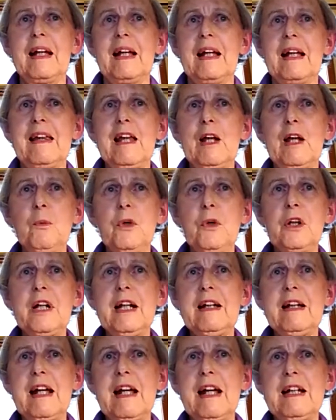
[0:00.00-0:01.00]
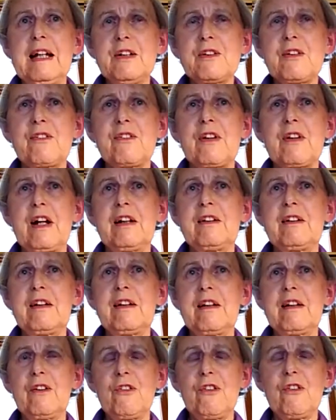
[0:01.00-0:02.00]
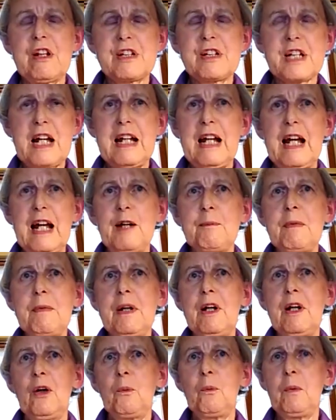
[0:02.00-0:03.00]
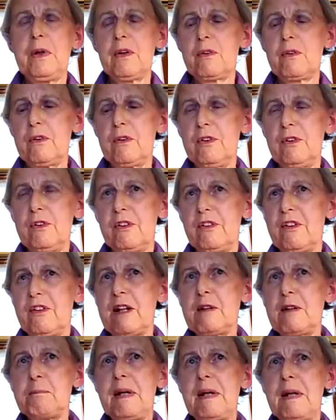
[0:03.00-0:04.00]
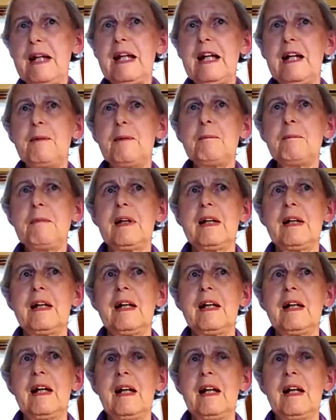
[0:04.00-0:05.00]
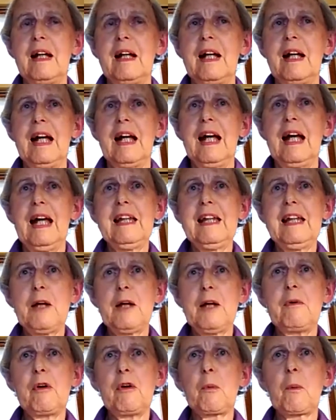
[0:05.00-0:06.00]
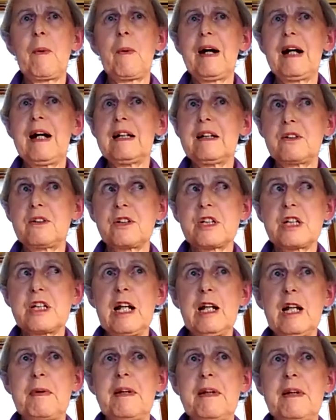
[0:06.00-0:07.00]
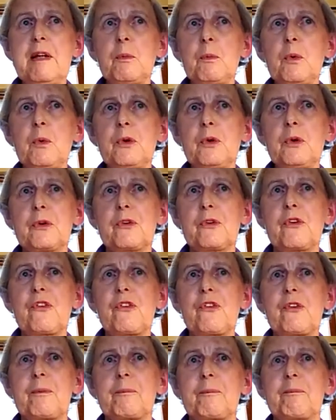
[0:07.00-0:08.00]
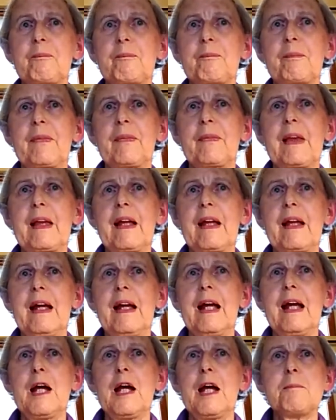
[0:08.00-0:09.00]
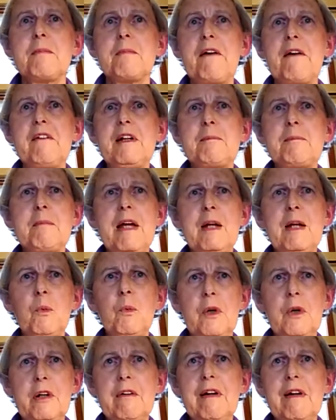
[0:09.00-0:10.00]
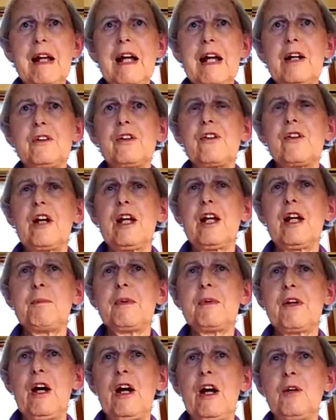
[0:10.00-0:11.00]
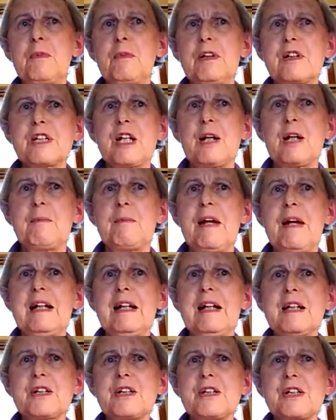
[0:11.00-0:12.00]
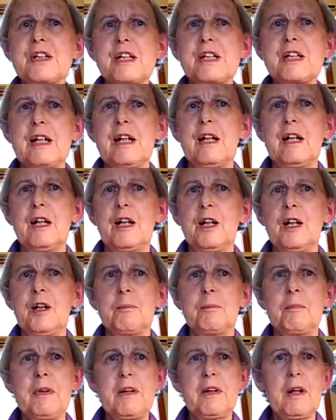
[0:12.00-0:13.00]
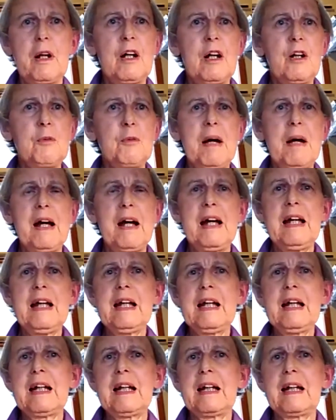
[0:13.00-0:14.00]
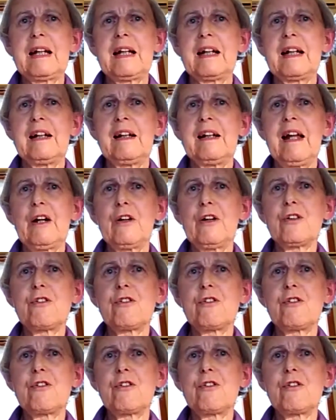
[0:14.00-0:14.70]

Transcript: Their working days started at 6 a.m. and went through to 10 p.m. and they were required to sleep in the wards. Married men were allowed to sleep at home on some nights, but the low pay and house